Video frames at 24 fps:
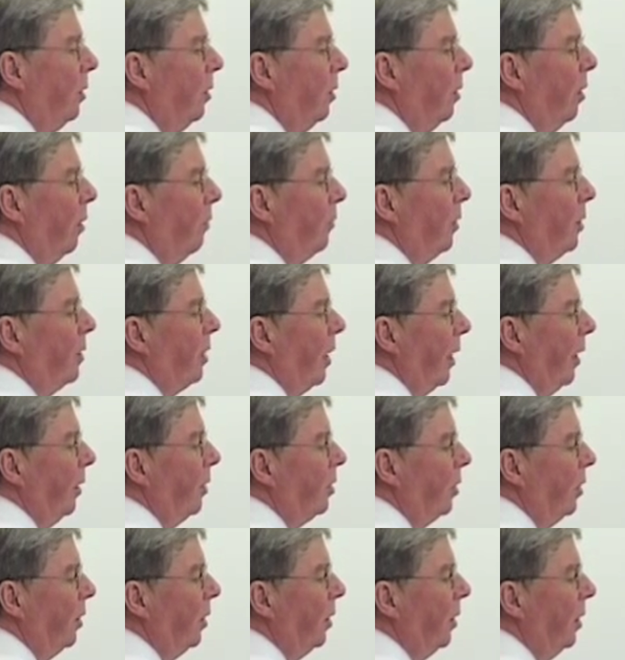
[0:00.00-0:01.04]
of the tank
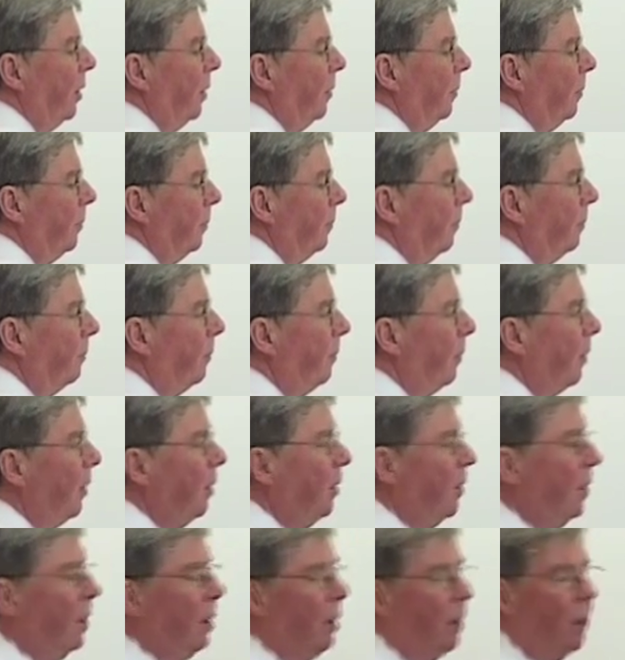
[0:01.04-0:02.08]
circuit.
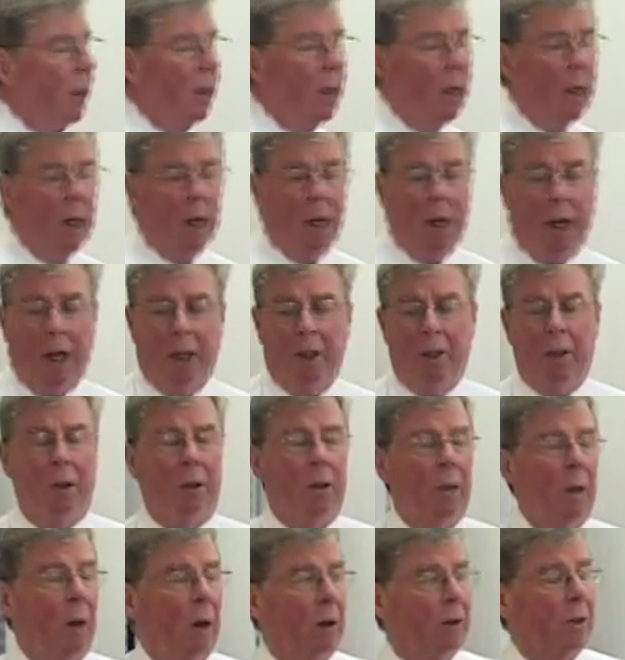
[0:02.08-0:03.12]
And
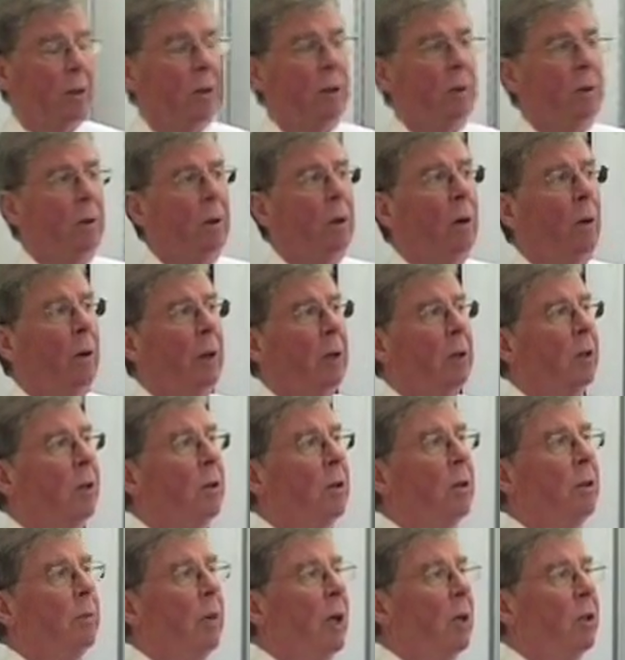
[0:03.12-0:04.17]
not to go into
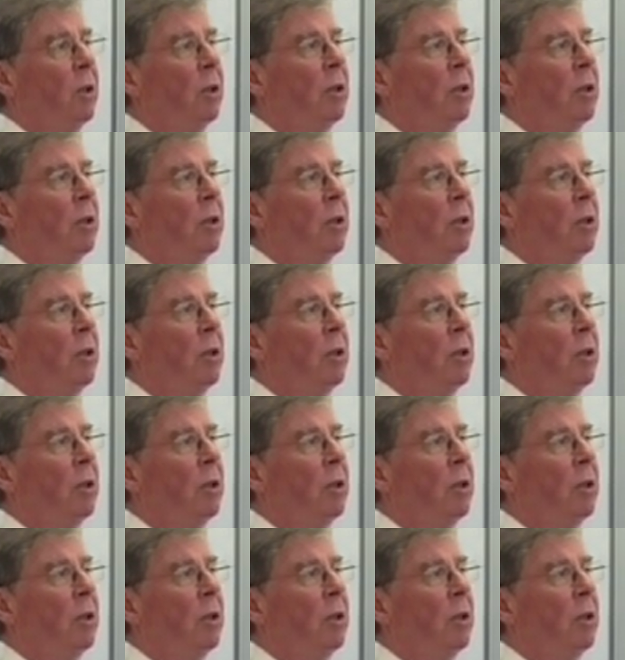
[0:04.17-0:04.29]
too much